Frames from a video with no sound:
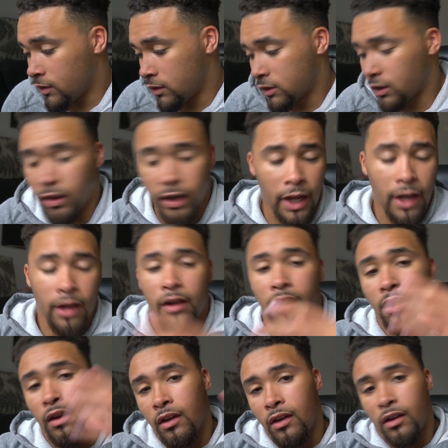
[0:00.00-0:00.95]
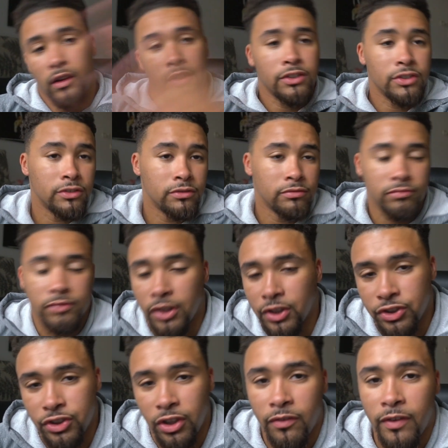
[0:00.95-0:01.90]
So yeah, I'm
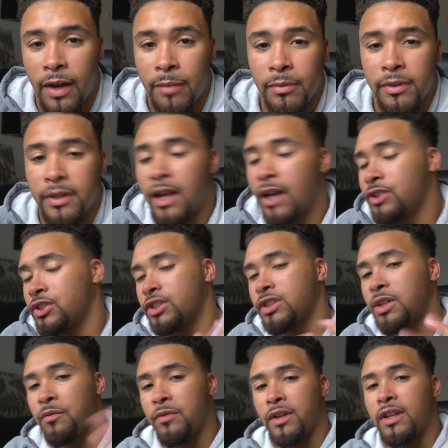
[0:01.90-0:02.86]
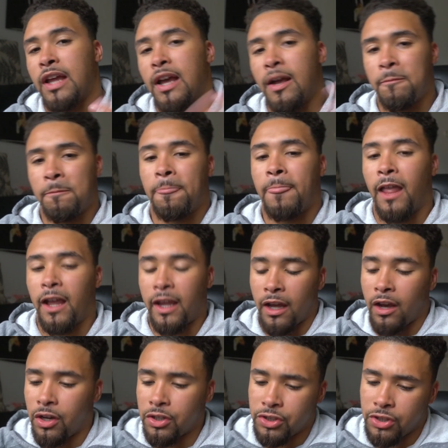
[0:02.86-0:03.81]
gonna stop rambling now. It's just something that I
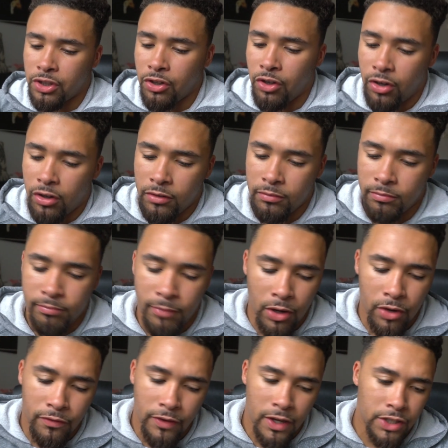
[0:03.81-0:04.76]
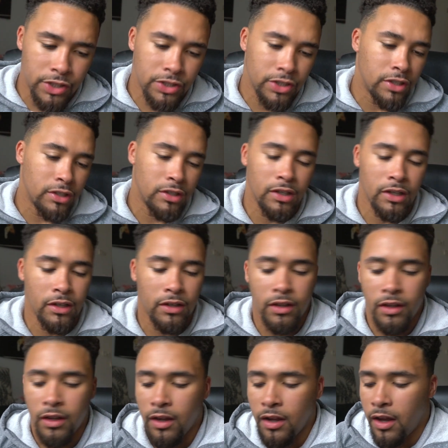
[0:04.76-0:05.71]
get asked a lot, motivation and
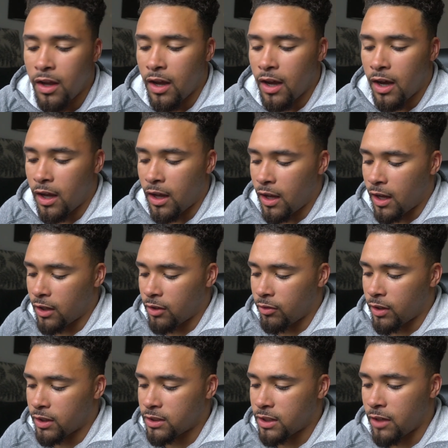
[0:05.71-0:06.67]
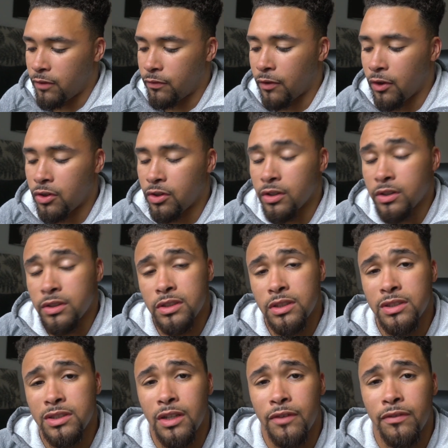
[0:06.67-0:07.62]
how, how do I stay focused
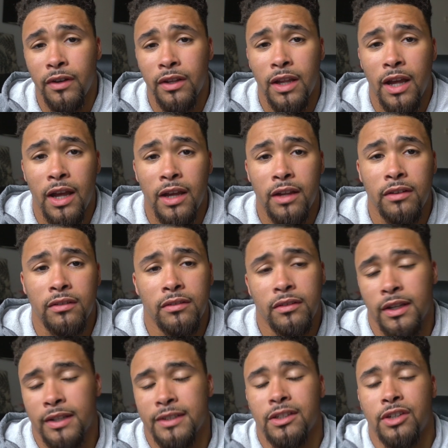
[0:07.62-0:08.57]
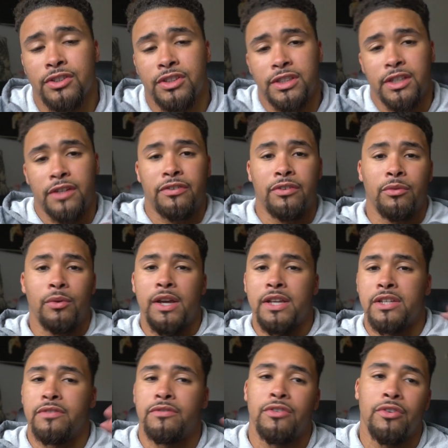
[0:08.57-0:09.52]
and stuff like that, and there's loads of different
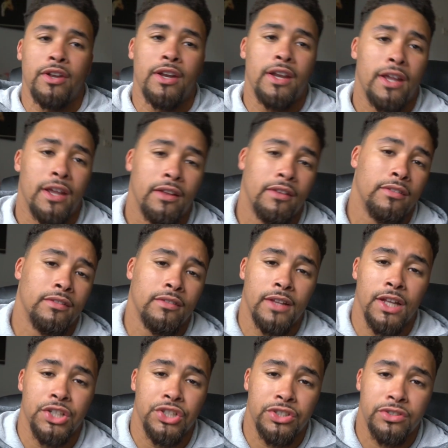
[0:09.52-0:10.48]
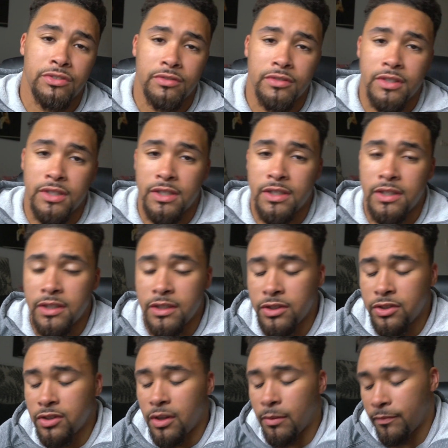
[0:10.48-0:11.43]
ways of doing it, and they're just
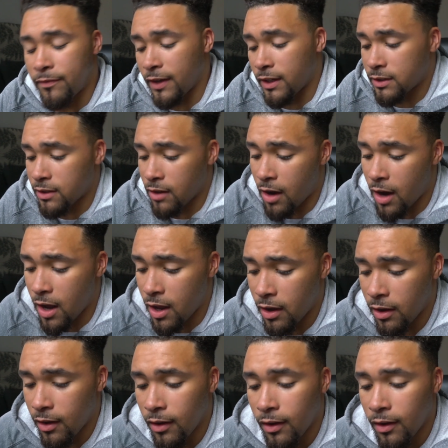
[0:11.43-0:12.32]
some things that I